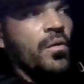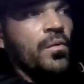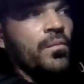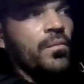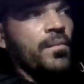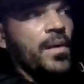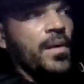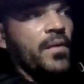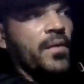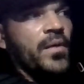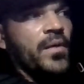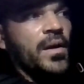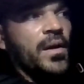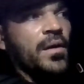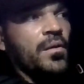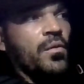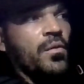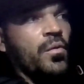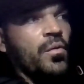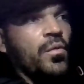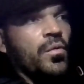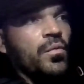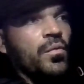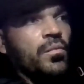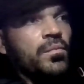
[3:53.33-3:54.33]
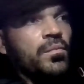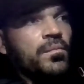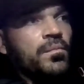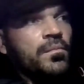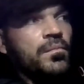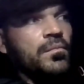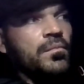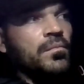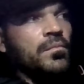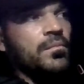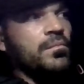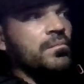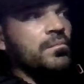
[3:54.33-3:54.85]
my vehicle,
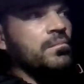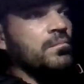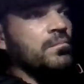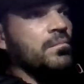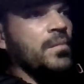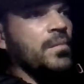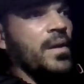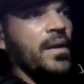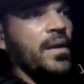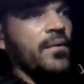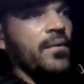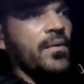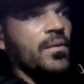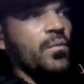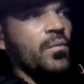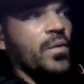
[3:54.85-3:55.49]
even